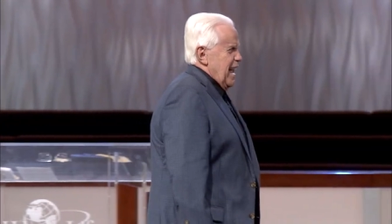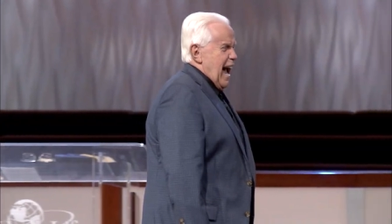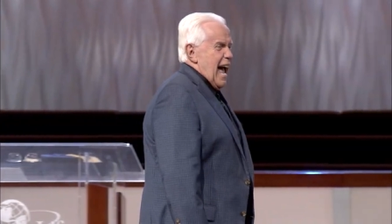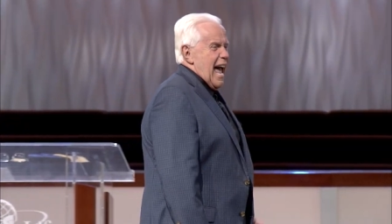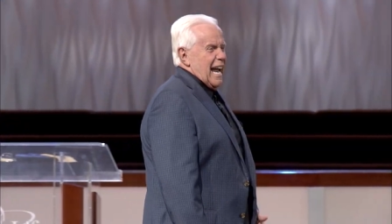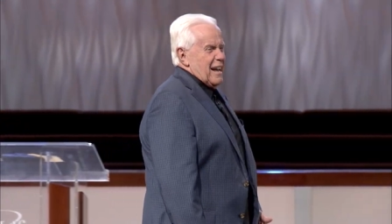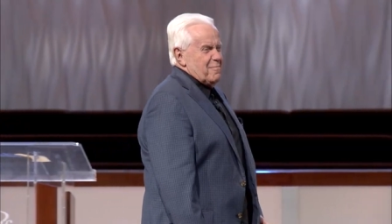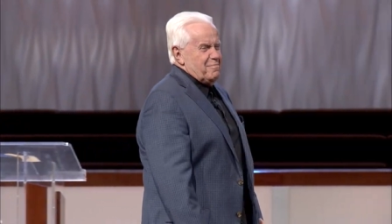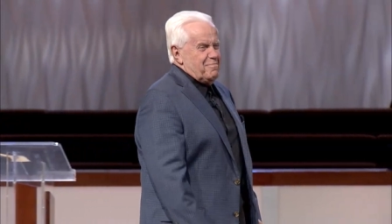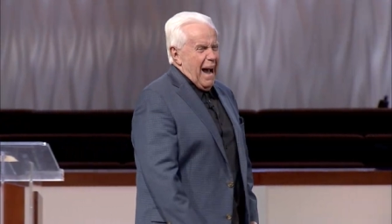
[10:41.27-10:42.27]
I had a
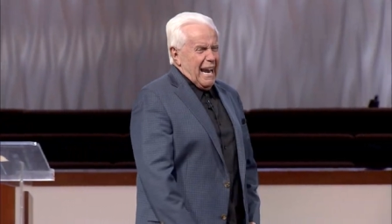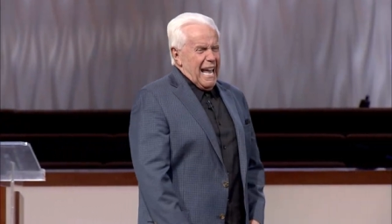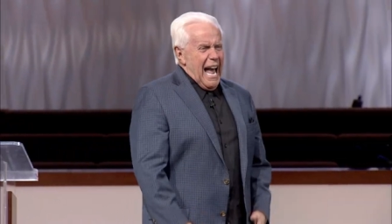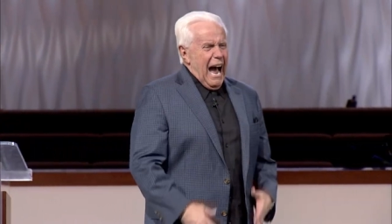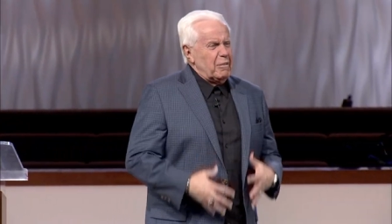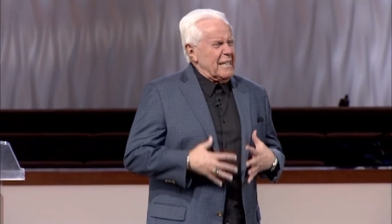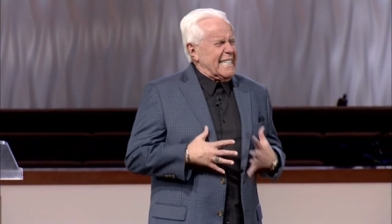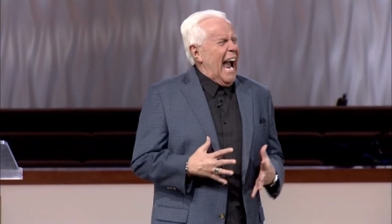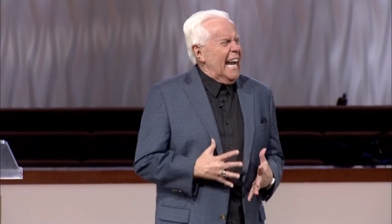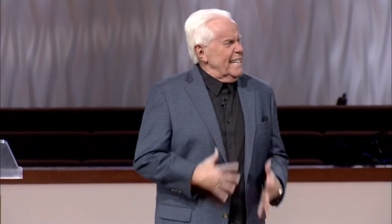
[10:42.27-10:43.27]
body. I was
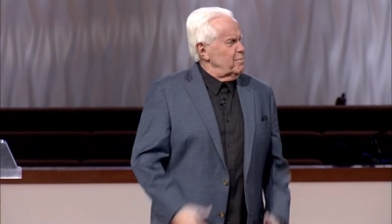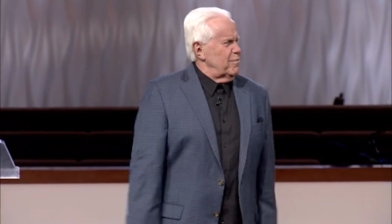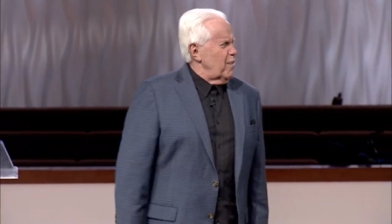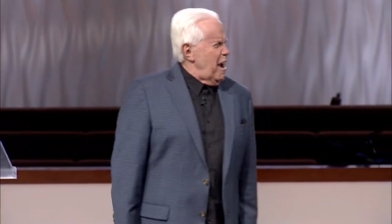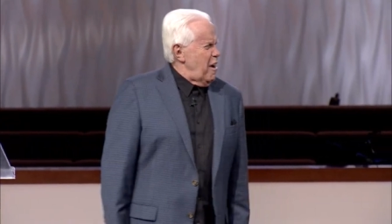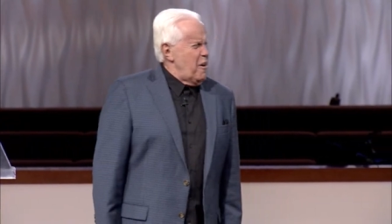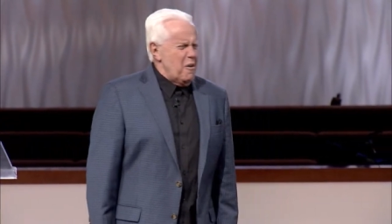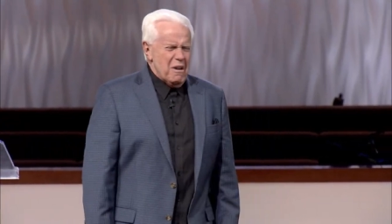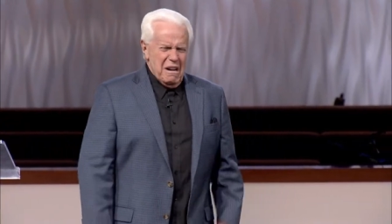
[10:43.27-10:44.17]
tight. Oh,